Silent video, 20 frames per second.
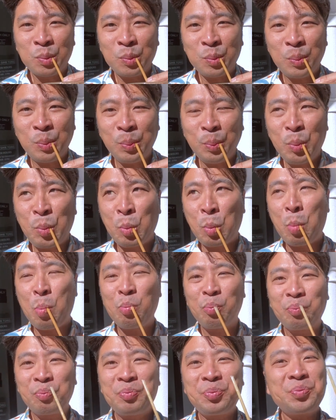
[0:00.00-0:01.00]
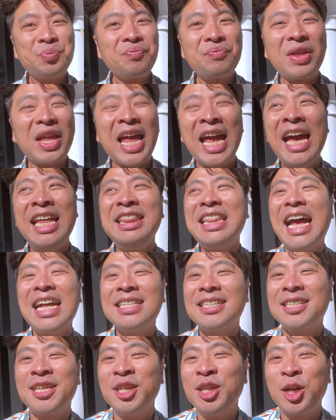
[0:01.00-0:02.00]
Mm. And
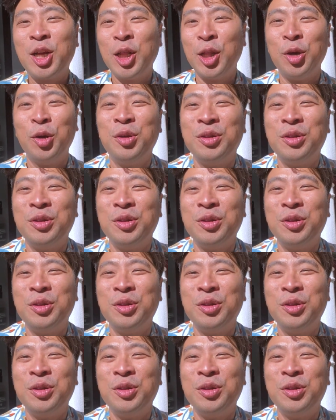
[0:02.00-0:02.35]
that's conclude